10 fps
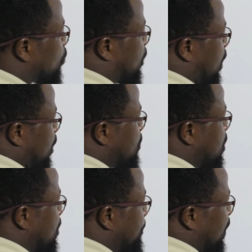okay,
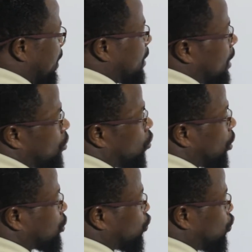being
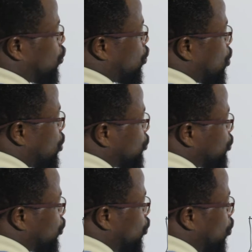equal to
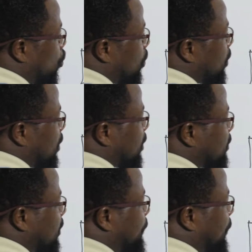u
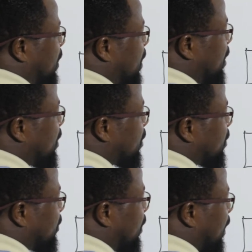the v
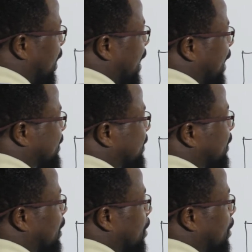the x